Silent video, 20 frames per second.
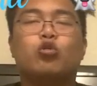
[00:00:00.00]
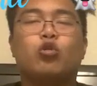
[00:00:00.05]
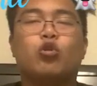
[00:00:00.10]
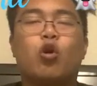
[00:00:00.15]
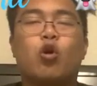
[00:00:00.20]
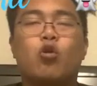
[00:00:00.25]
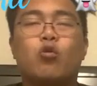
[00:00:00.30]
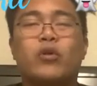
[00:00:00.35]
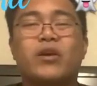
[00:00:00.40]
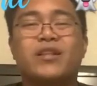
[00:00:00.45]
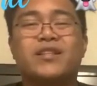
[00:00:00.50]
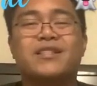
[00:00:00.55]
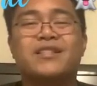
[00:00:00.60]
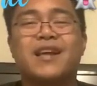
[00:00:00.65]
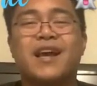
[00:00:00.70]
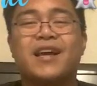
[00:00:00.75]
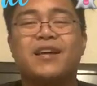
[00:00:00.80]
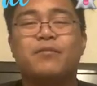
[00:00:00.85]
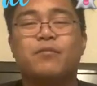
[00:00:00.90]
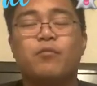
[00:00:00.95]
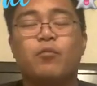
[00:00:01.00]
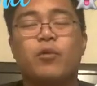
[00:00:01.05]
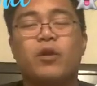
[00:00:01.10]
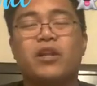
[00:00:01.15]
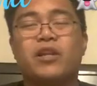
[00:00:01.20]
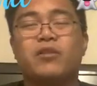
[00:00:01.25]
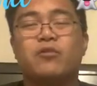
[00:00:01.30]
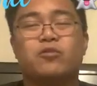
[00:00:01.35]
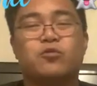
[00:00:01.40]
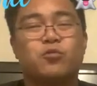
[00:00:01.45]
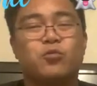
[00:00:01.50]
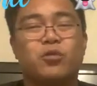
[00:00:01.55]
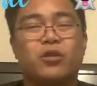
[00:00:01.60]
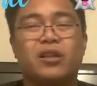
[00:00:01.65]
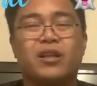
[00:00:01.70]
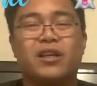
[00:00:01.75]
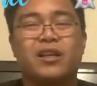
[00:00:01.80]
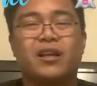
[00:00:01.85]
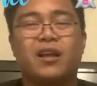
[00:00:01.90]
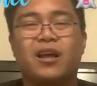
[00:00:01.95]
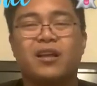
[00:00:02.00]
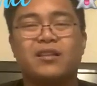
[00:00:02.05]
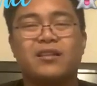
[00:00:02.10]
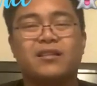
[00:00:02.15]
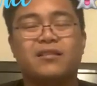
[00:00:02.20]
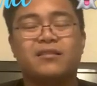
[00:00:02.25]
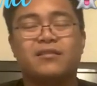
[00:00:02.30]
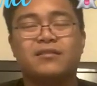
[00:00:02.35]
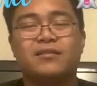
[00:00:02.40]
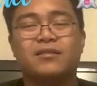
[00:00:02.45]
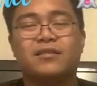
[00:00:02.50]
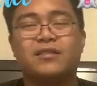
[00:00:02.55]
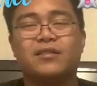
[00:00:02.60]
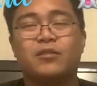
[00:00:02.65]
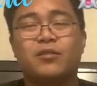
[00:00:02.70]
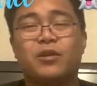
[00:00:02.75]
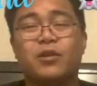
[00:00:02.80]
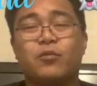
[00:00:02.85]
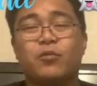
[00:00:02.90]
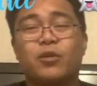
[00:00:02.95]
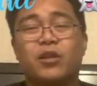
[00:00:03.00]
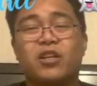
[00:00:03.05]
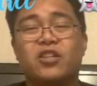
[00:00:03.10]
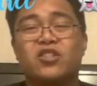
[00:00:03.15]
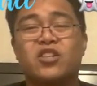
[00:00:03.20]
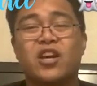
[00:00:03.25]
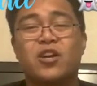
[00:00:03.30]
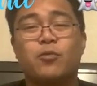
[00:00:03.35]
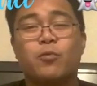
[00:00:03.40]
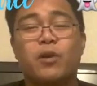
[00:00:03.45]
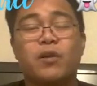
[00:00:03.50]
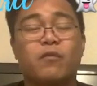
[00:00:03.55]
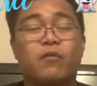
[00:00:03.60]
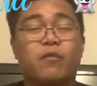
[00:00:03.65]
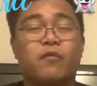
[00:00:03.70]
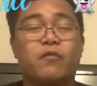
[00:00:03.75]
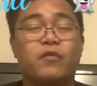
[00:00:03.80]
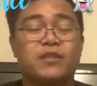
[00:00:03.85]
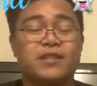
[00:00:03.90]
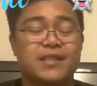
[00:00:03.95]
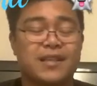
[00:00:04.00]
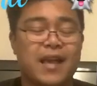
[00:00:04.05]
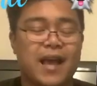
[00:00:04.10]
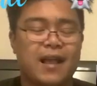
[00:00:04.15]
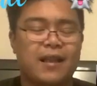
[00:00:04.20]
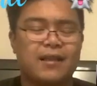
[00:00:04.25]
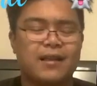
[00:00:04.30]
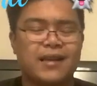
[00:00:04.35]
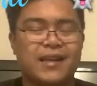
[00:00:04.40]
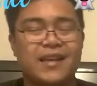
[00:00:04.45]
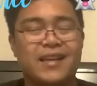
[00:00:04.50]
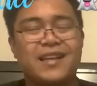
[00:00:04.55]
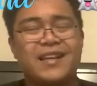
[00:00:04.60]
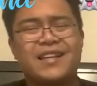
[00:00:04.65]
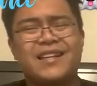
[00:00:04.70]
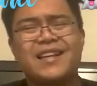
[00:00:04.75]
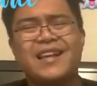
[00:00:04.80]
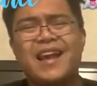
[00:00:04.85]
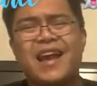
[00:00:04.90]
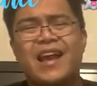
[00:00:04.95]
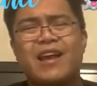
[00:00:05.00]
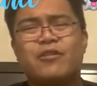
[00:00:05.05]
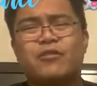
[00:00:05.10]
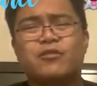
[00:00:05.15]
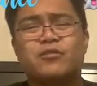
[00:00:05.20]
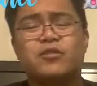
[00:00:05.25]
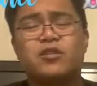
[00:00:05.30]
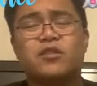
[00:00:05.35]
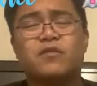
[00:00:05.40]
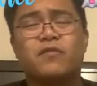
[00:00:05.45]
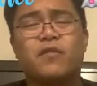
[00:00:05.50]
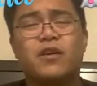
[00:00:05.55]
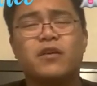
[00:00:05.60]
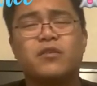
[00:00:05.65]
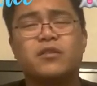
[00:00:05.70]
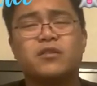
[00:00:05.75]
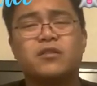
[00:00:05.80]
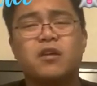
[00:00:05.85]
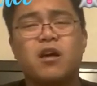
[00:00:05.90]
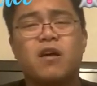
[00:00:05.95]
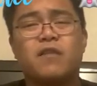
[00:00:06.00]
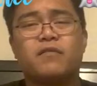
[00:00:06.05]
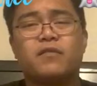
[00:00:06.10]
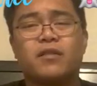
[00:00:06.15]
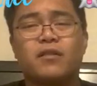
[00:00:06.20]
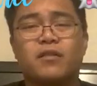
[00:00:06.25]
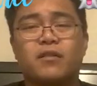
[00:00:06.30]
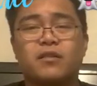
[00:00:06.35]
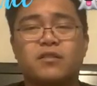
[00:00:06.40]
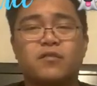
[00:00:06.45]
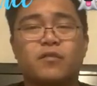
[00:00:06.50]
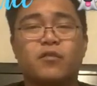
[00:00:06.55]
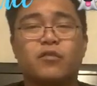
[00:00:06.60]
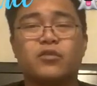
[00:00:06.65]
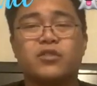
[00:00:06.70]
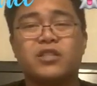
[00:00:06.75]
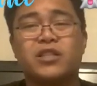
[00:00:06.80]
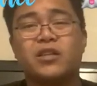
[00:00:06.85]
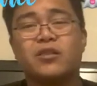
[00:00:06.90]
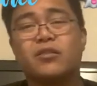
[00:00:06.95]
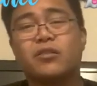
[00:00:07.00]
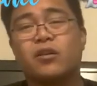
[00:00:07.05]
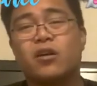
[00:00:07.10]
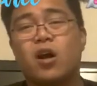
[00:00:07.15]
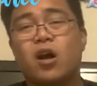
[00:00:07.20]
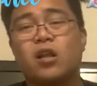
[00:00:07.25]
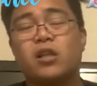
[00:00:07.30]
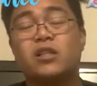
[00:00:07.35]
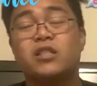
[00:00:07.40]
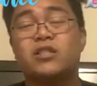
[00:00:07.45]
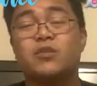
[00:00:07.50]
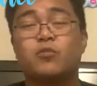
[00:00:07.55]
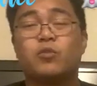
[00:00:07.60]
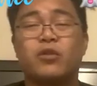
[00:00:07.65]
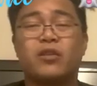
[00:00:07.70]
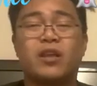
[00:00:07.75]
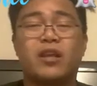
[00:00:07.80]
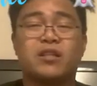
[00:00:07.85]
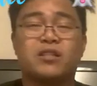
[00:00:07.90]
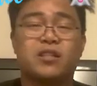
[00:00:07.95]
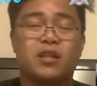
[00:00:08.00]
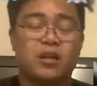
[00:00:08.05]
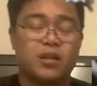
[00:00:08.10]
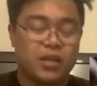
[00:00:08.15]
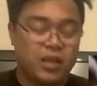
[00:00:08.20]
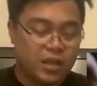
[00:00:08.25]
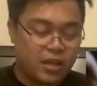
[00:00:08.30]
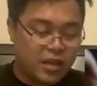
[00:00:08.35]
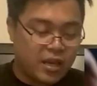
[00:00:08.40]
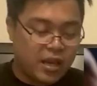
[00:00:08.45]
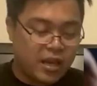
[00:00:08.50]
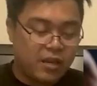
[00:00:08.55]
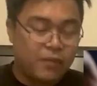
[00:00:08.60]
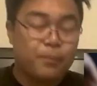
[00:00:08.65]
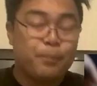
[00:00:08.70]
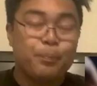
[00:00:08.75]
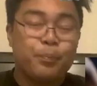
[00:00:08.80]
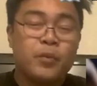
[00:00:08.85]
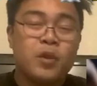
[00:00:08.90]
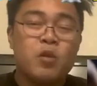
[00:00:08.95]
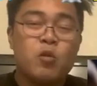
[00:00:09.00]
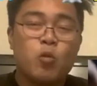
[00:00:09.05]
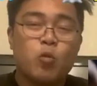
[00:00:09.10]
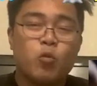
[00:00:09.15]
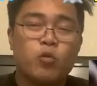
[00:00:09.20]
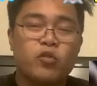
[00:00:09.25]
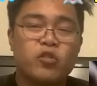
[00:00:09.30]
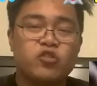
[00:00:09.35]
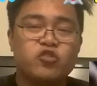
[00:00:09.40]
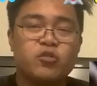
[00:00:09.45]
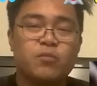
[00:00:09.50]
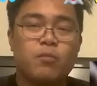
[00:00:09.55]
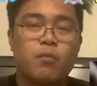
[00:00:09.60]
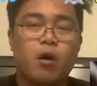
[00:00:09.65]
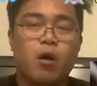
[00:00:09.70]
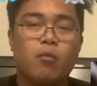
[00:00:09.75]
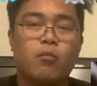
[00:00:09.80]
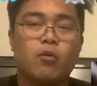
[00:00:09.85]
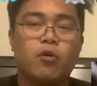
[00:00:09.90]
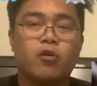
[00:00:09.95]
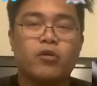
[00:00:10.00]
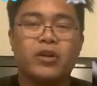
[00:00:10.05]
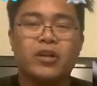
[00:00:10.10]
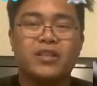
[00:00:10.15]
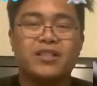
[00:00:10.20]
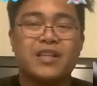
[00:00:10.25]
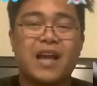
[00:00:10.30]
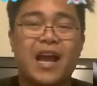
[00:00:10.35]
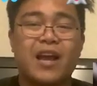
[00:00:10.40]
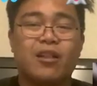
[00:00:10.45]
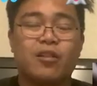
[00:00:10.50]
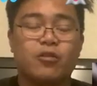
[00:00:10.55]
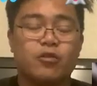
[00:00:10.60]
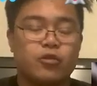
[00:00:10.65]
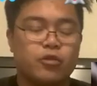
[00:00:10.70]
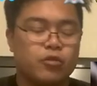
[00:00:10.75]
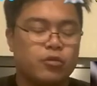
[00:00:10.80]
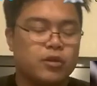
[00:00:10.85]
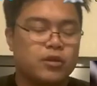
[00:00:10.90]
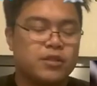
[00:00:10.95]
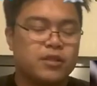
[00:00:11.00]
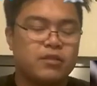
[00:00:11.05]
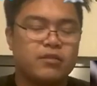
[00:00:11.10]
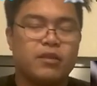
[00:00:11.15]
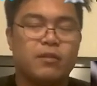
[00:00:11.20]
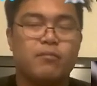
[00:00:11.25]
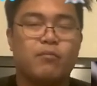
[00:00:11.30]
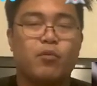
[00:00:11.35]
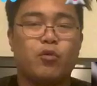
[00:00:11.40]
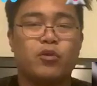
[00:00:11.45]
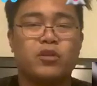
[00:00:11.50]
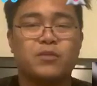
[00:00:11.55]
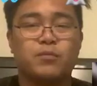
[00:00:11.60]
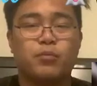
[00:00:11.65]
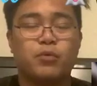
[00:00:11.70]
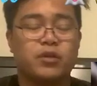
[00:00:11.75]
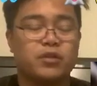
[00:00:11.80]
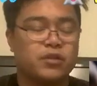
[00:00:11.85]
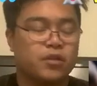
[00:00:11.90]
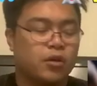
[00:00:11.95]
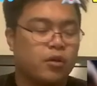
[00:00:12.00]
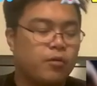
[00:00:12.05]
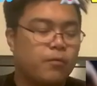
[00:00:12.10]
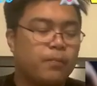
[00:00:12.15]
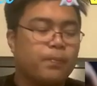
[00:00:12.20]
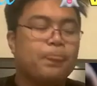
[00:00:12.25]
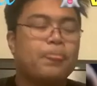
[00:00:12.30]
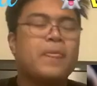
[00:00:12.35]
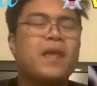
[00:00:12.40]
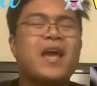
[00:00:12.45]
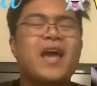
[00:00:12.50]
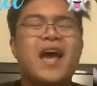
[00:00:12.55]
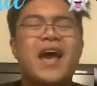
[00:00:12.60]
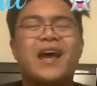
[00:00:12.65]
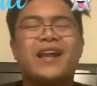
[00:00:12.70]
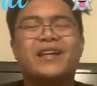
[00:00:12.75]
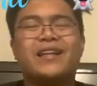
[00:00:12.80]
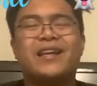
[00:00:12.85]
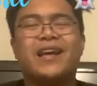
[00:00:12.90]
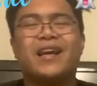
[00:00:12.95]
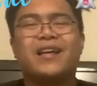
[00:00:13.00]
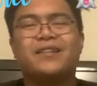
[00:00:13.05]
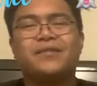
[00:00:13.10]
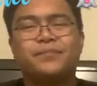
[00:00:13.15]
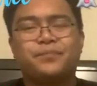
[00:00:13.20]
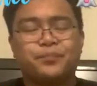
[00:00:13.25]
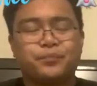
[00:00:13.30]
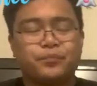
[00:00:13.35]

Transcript: go inside when he was really not, he really shied away from physicality, and he was just very soft in this first year in college with Kentucky again, with the Jamal Murray, Tyler Ulis, and them boys, Briscoe. And again,